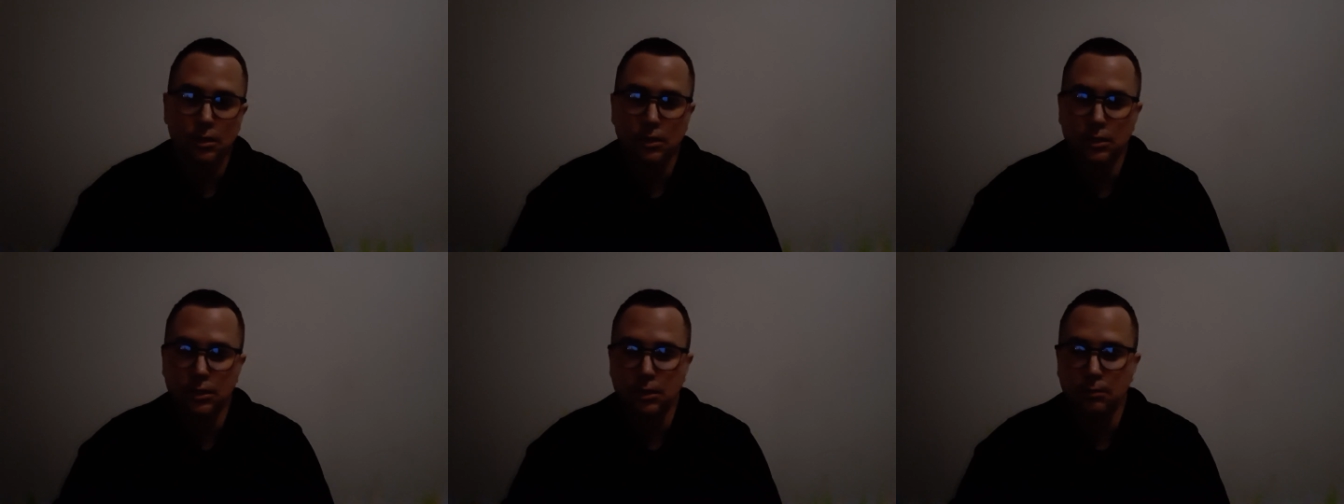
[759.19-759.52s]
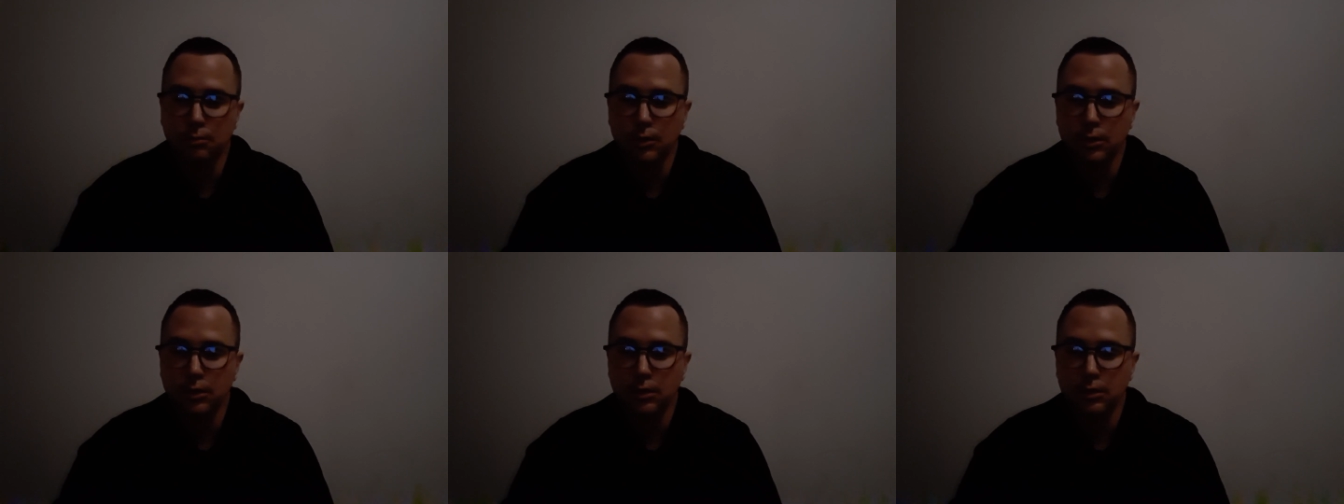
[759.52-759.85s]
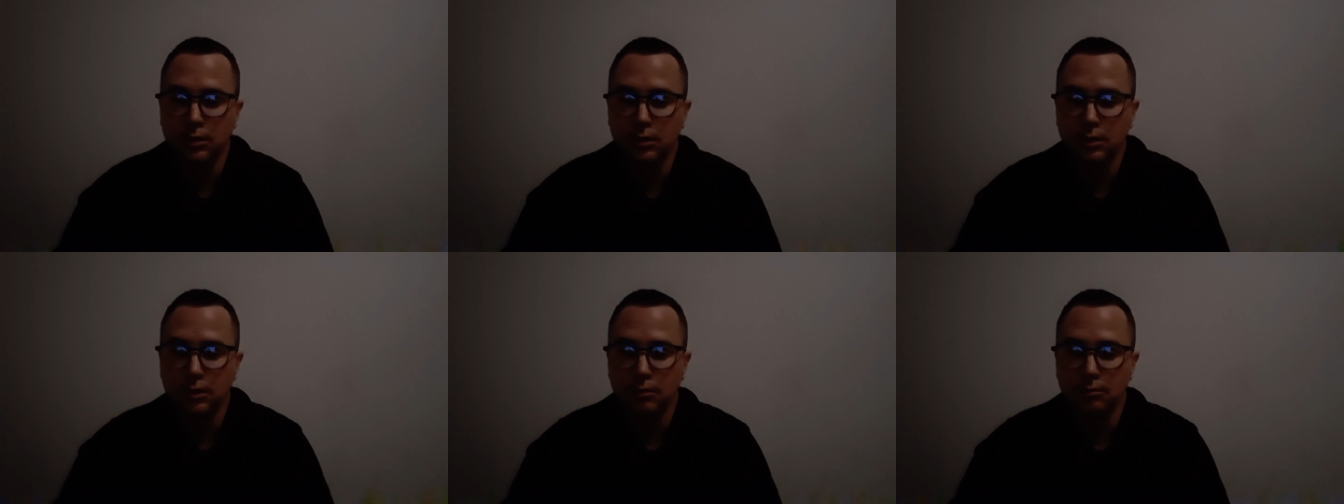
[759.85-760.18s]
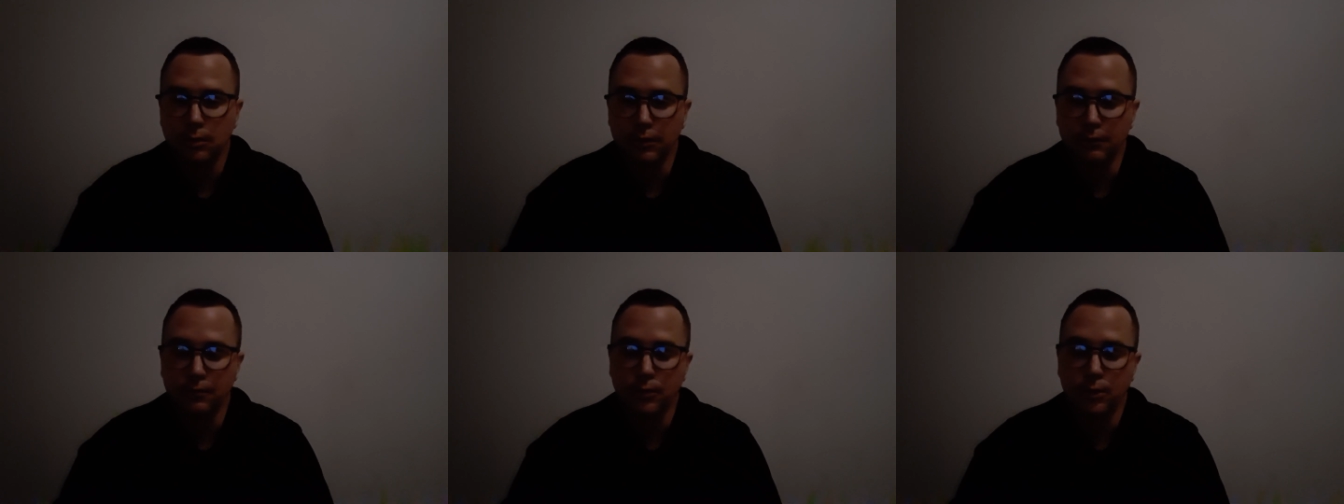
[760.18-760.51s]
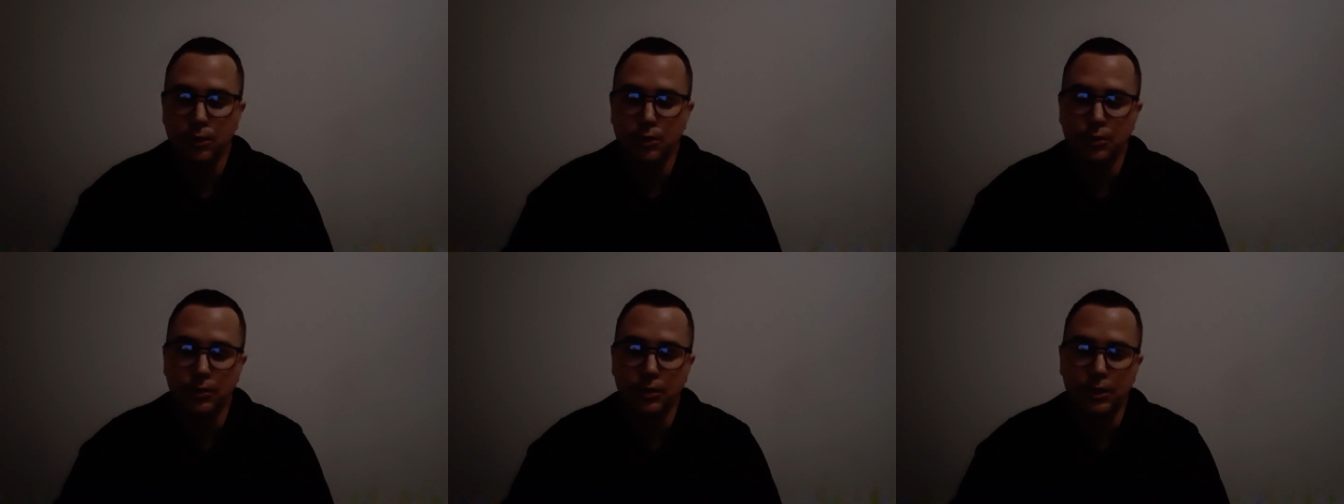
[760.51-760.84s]
Simply but
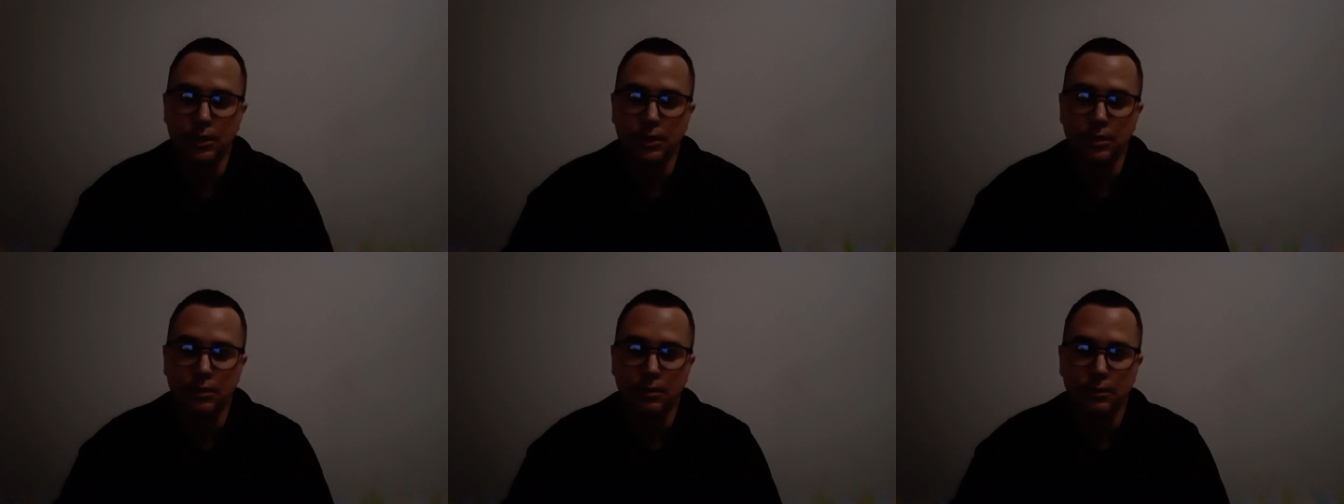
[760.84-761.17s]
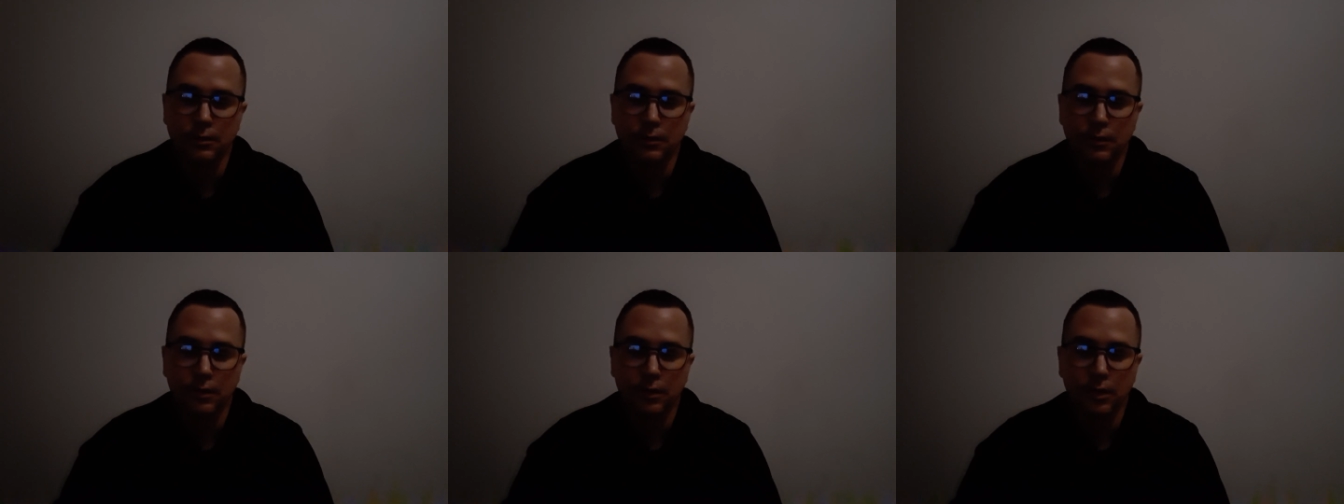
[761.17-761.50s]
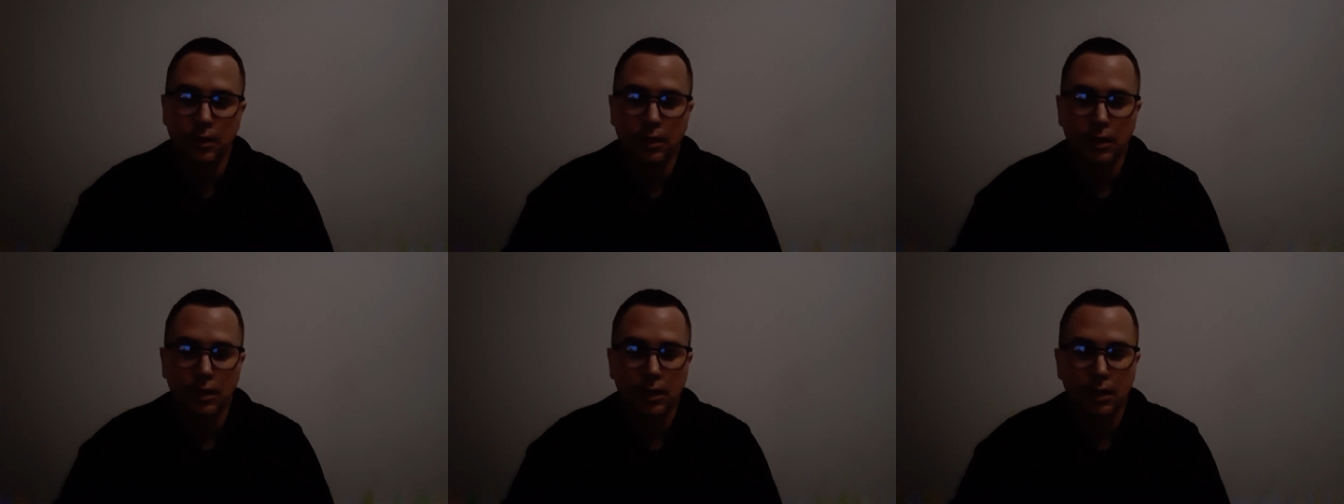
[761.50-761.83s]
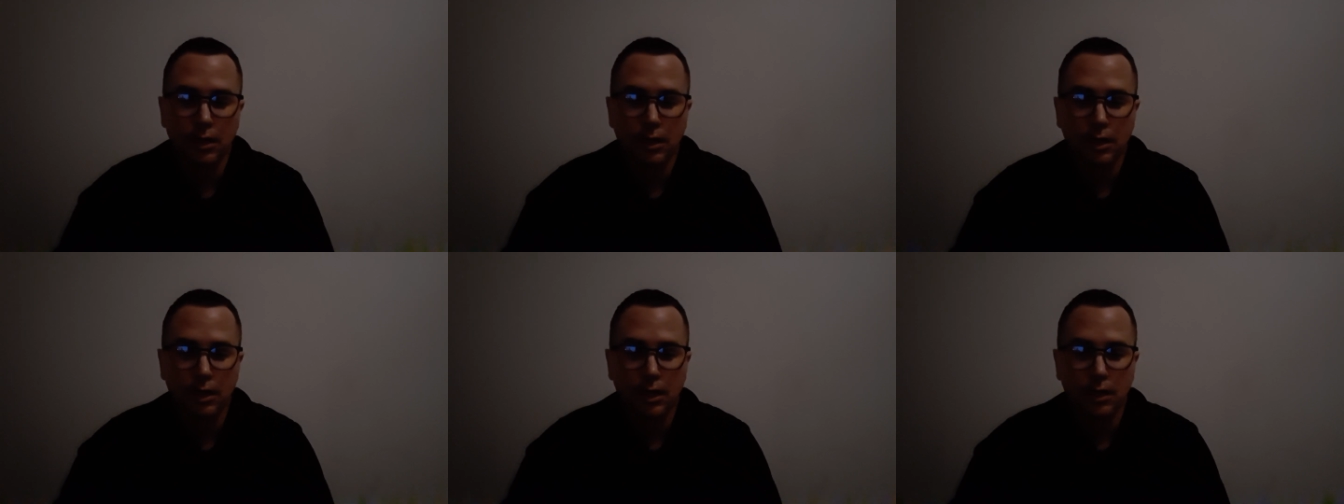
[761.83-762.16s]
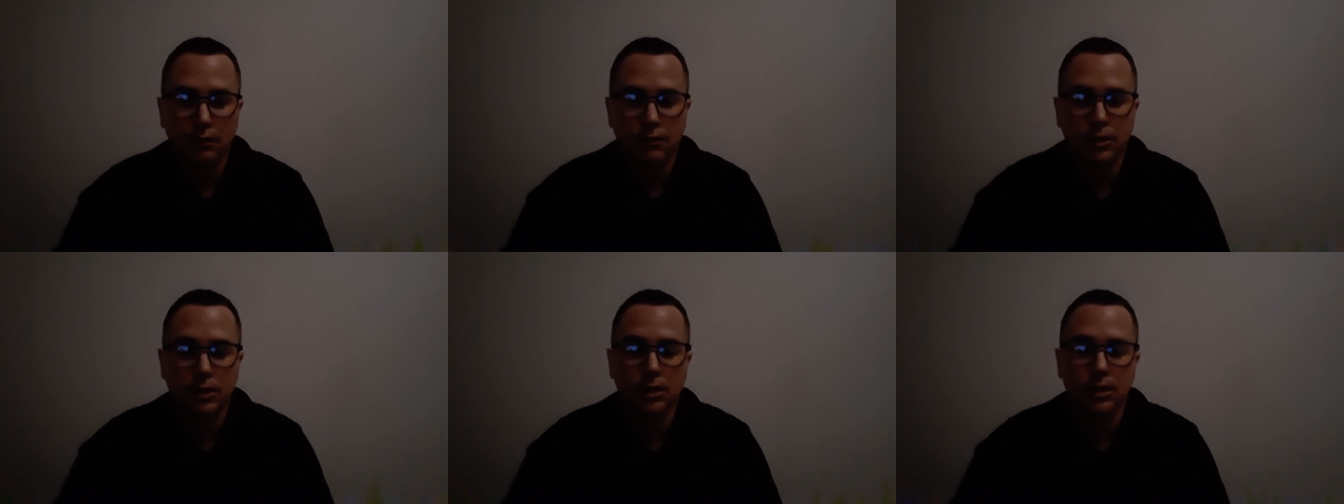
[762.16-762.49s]
frustrating.
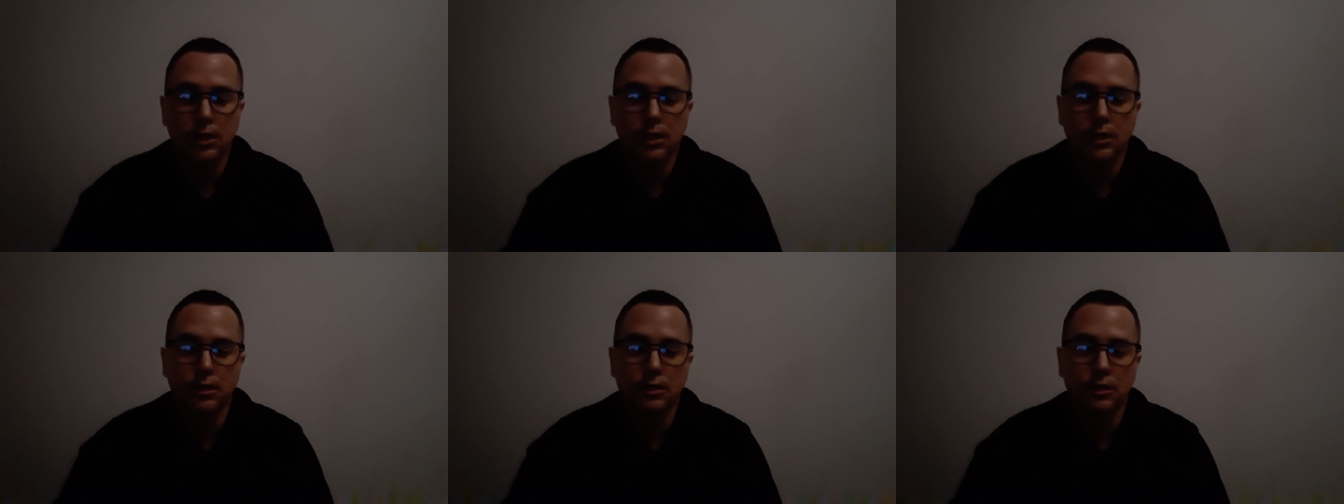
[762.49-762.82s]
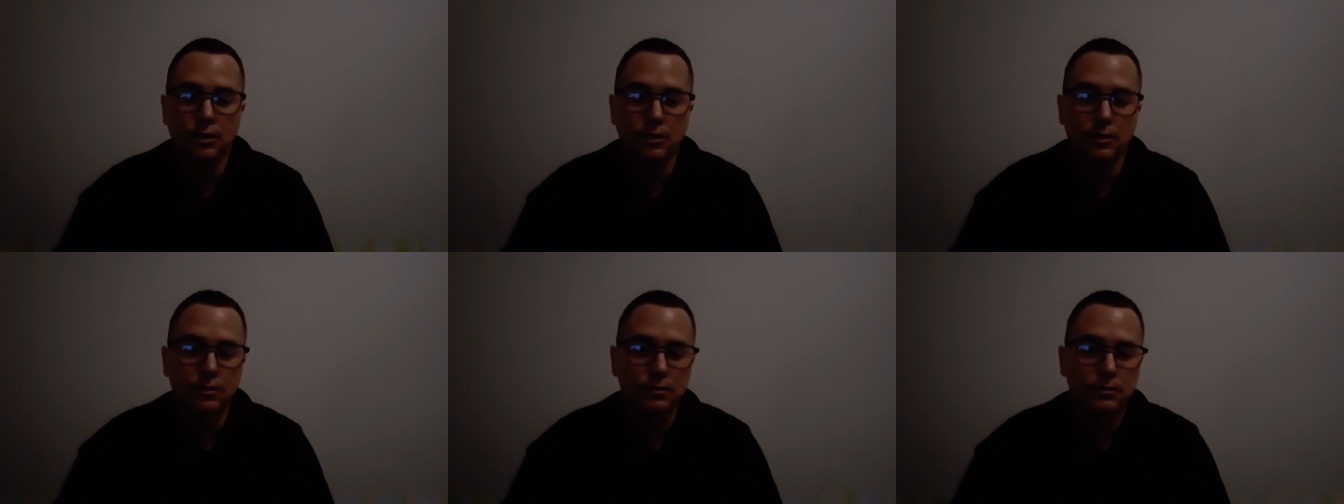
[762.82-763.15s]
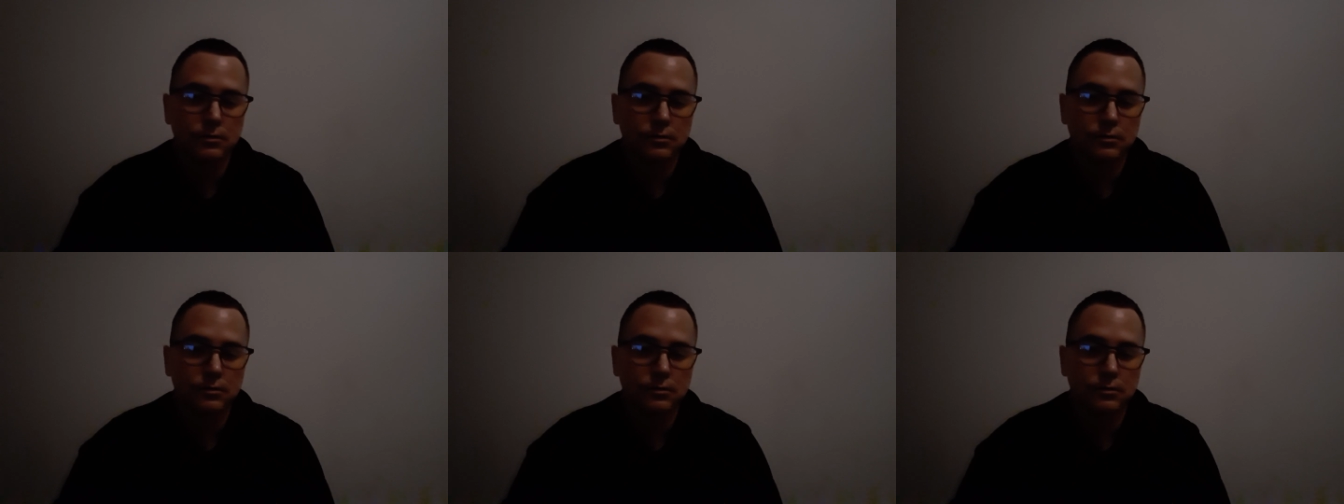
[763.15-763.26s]
If you did not know,